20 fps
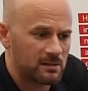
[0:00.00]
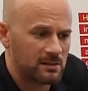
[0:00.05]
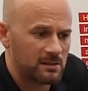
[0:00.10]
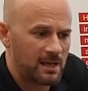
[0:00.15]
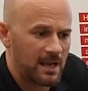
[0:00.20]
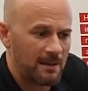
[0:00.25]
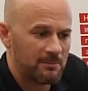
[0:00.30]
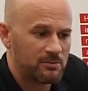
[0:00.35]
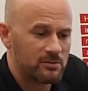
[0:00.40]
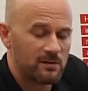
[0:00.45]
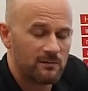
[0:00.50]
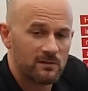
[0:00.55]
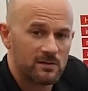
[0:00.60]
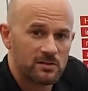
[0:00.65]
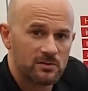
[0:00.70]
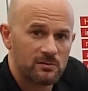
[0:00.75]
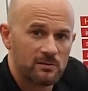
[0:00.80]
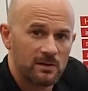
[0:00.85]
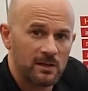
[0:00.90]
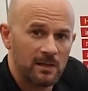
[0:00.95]
capture of
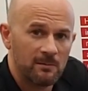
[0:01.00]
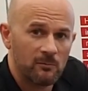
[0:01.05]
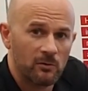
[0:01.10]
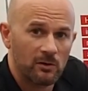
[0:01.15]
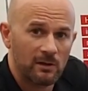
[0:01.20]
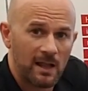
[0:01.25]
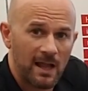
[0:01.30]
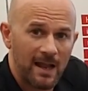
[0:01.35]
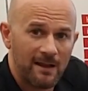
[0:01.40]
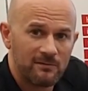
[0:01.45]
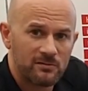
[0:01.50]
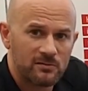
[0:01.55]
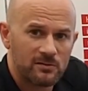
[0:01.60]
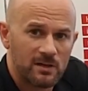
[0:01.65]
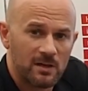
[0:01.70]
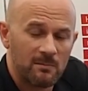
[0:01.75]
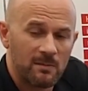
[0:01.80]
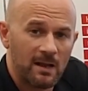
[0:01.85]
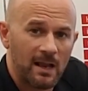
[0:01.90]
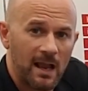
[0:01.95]
the stream or live
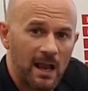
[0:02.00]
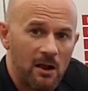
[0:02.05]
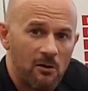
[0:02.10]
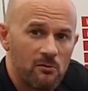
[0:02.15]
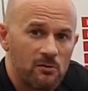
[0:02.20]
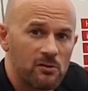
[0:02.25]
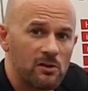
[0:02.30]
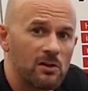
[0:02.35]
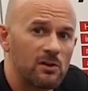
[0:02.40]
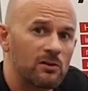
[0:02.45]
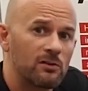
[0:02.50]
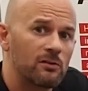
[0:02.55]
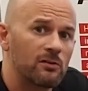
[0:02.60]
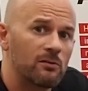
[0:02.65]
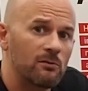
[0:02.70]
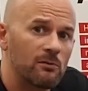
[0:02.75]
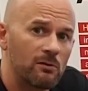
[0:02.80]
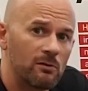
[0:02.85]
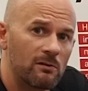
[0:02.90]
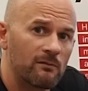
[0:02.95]
streaming out
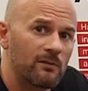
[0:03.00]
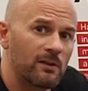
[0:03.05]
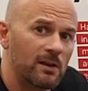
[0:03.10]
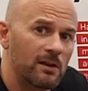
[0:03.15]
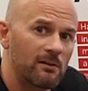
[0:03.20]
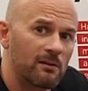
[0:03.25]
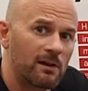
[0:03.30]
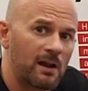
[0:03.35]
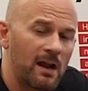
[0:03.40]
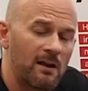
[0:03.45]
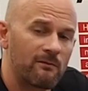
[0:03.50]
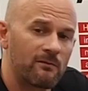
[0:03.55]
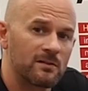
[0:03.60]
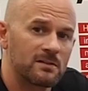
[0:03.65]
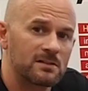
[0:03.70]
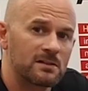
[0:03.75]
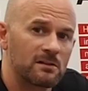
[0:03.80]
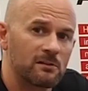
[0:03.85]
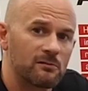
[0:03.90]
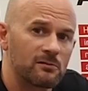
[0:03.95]
to your video
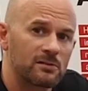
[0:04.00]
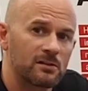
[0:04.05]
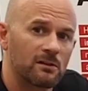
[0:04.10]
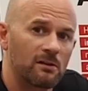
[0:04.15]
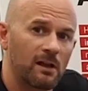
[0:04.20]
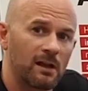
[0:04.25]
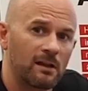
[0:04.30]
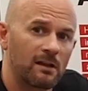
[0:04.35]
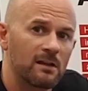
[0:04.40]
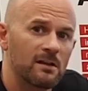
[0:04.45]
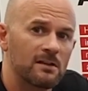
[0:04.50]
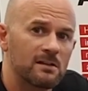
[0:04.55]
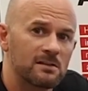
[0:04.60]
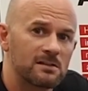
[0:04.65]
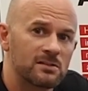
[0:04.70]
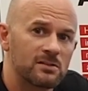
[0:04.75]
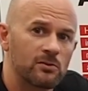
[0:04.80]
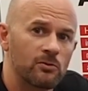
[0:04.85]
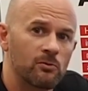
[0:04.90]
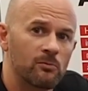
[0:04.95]
conference solution like
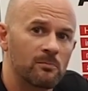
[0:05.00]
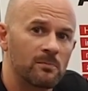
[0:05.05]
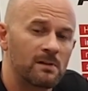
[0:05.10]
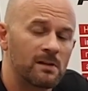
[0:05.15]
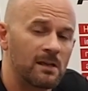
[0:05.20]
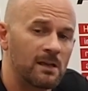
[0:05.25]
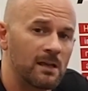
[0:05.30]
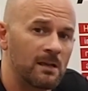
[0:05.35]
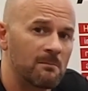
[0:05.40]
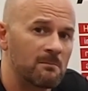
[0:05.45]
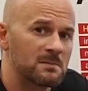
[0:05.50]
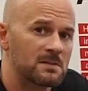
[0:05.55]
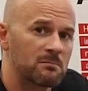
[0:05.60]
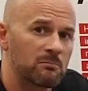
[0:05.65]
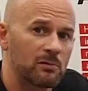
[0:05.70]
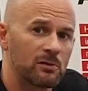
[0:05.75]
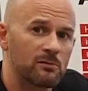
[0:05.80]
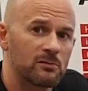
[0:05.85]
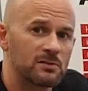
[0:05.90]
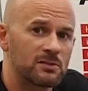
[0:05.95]
Zoom, Teams,
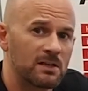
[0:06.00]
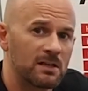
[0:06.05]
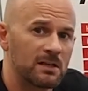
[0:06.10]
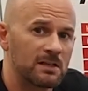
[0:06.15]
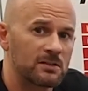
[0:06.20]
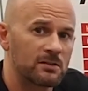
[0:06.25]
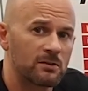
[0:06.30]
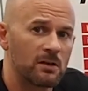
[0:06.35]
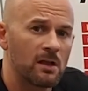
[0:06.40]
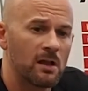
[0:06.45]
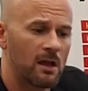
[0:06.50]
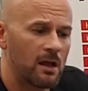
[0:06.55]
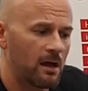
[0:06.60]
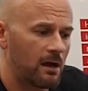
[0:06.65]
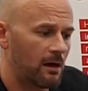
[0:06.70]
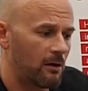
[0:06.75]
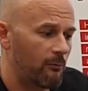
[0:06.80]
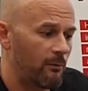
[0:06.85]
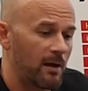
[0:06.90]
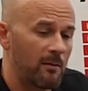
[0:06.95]
BlueJeans,
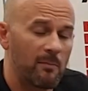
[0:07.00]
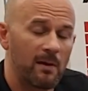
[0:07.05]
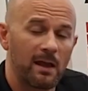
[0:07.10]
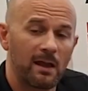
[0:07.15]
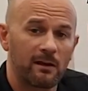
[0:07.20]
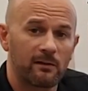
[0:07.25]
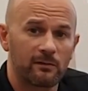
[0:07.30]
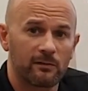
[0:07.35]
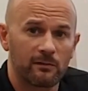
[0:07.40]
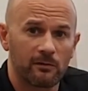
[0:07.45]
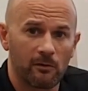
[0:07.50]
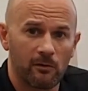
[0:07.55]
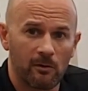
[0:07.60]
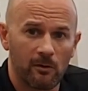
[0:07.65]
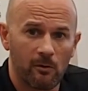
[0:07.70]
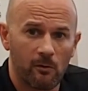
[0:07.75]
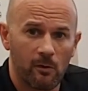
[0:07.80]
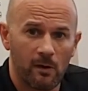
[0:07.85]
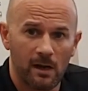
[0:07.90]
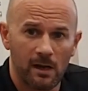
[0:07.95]
WebEx,
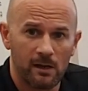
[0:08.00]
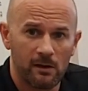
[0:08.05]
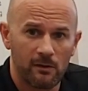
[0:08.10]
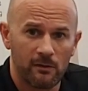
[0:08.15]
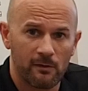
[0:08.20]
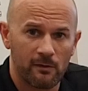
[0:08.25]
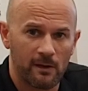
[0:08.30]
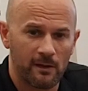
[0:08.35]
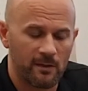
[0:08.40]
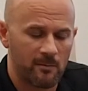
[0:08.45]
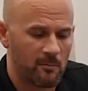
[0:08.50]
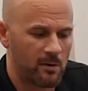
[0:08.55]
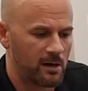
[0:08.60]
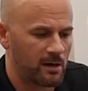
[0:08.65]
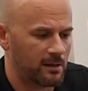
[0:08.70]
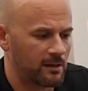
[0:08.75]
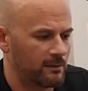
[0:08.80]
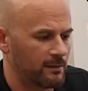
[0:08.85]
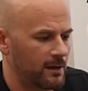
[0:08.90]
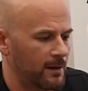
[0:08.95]
or any other on the
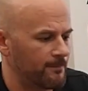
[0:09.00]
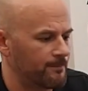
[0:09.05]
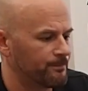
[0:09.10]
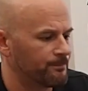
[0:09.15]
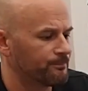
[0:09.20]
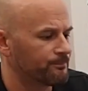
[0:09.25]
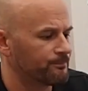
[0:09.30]
market there.